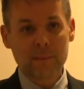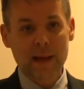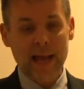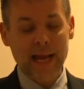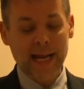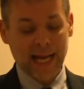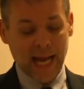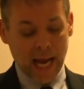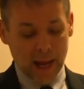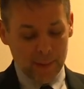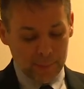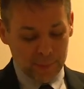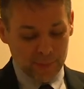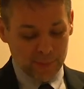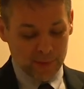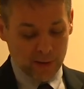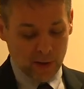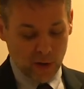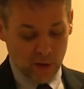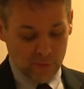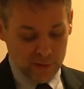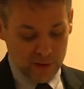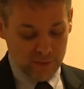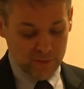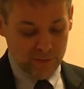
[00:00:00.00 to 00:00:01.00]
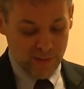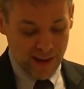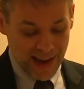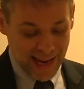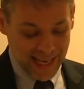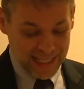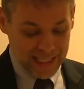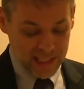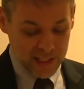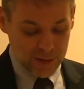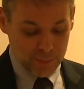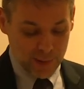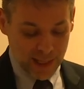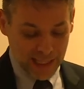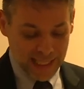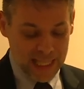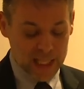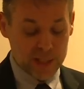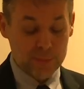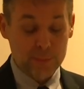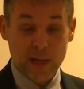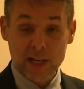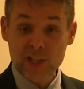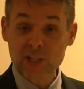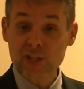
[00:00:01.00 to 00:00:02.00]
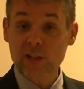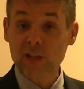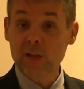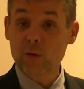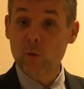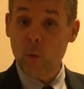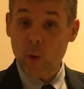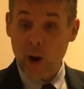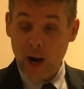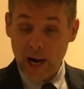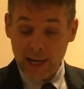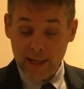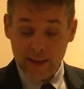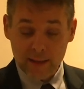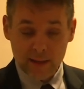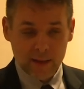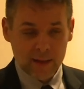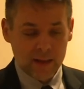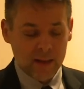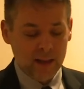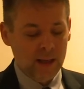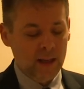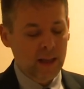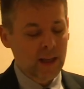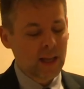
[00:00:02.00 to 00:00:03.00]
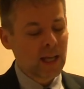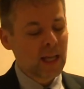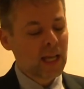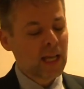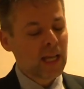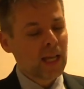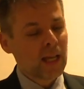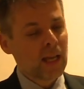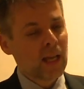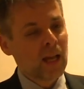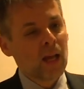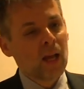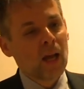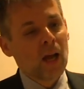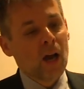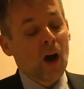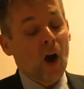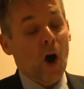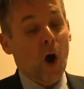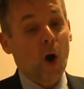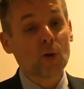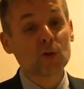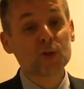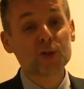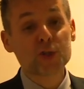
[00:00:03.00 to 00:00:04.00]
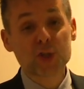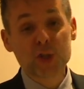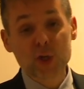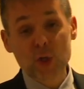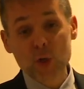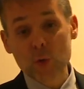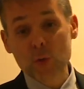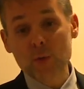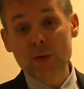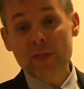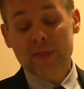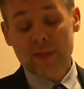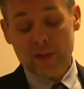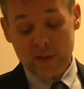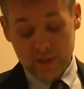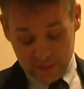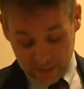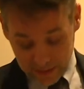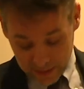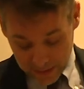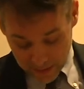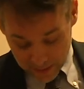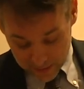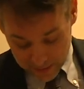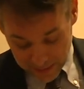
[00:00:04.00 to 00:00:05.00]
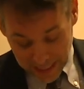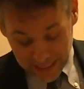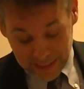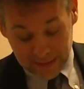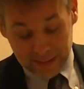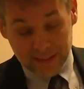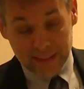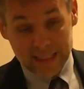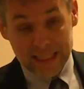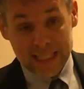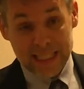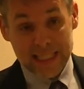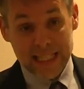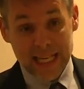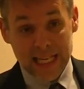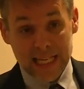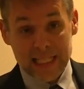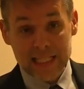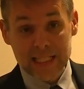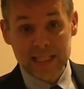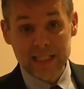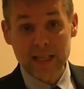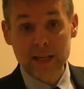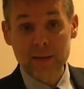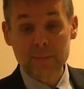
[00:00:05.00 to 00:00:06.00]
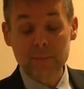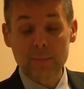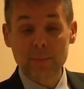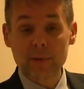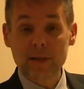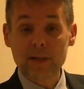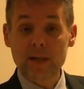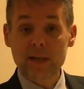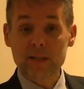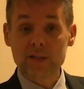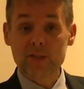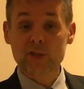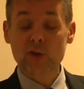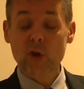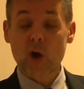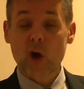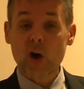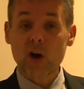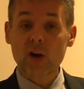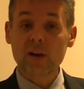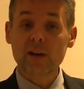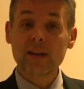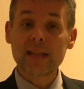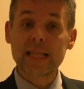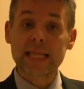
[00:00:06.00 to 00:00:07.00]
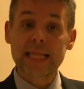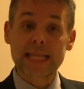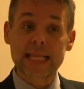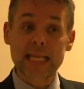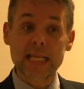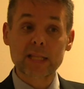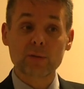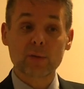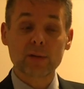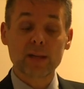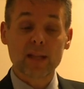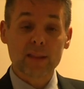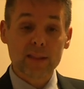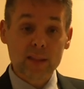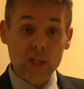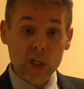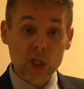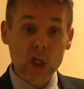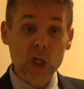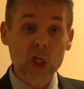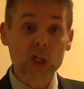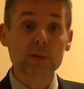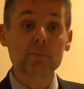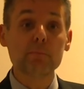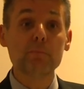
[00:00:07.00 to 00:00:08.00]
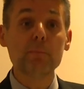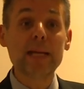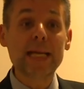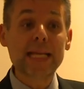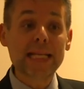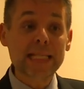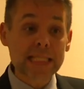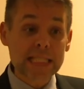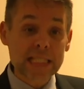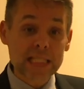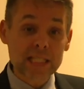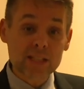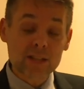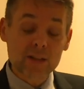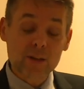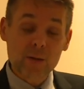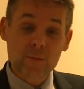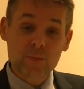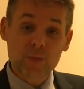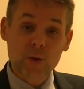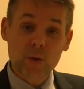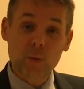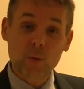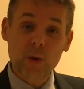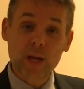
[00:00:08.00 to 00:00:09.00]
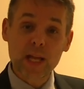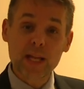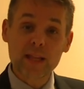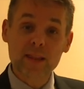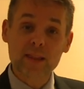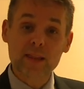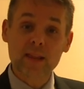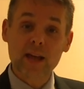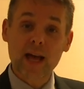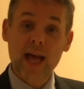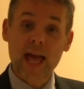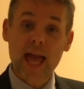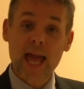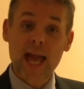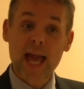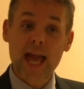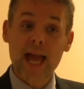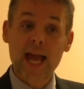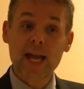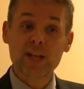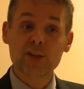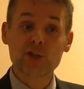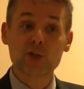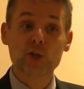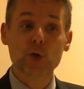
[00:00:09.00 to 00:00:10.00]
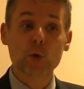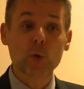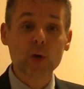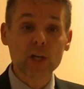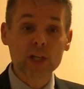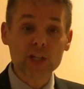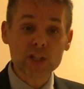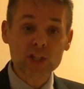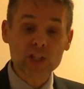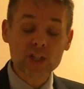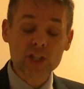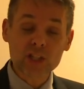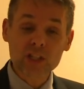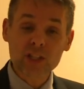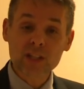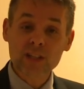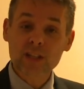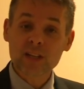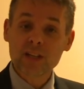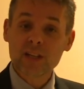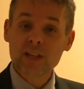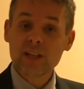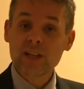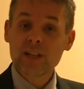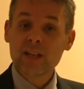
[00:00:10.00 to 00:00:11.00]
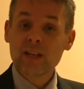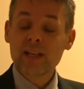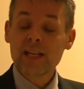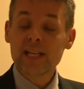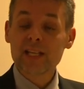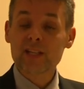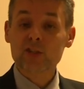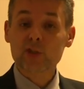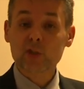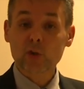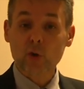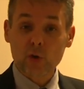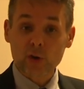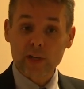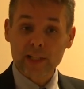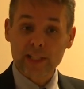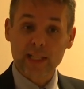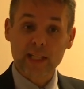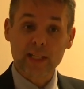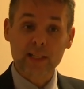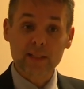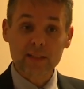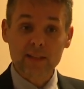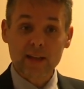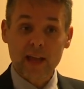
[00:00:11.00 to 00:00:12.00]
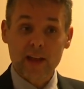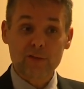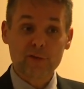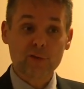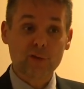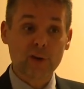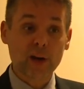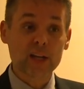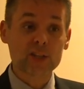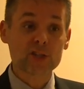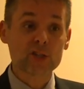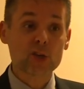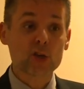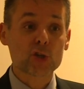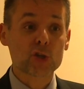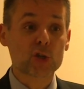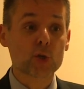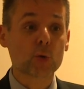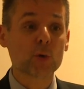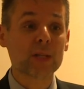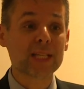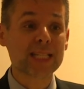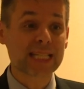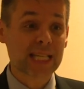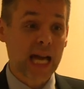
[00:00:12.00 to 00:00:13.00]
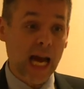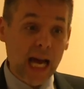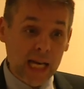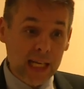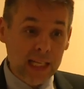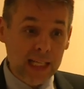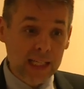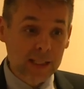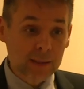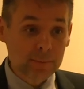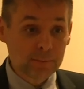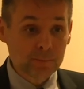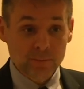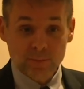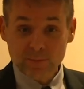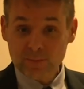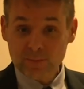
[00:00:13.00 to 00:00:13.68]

a couple of events, but especially one on June 13, 1960, uh, John the 23rd meets with a Jewish historian, a French, Jules Isaac,